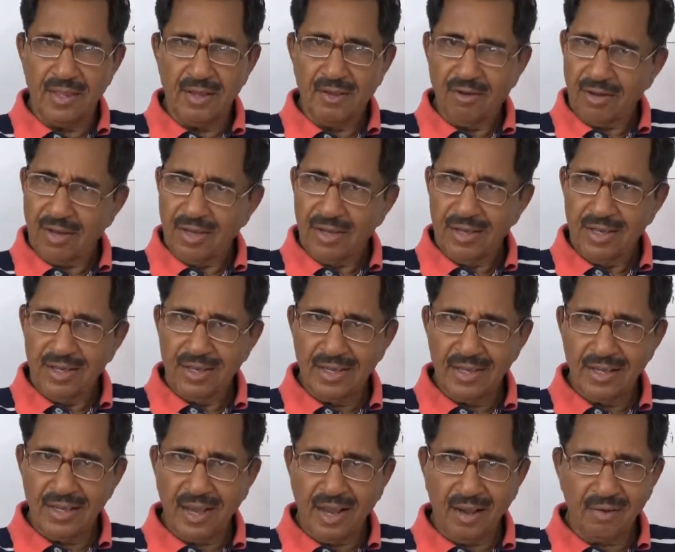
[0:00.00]
Okay?
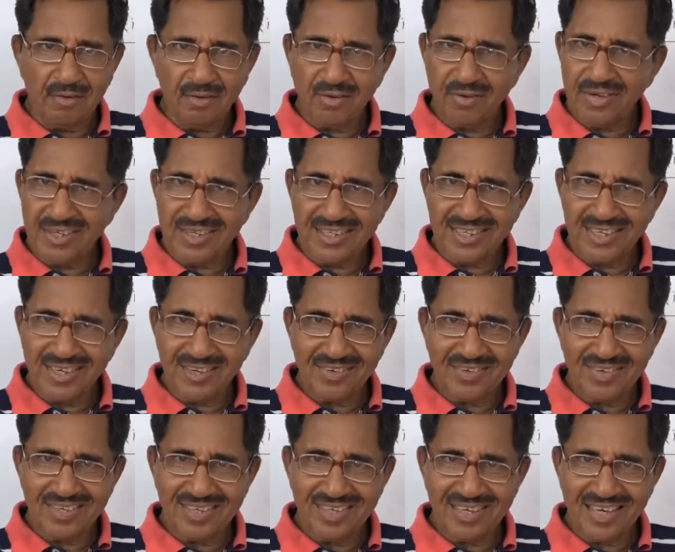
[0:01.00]
Have you got any doubt?
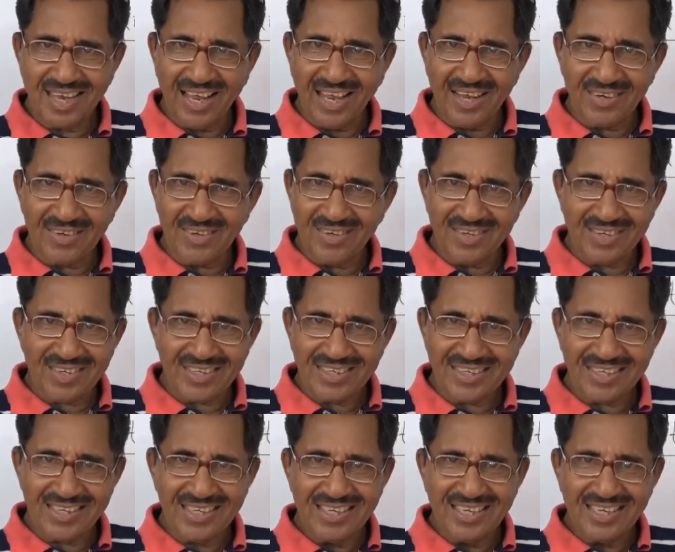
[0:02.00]
Are you alright?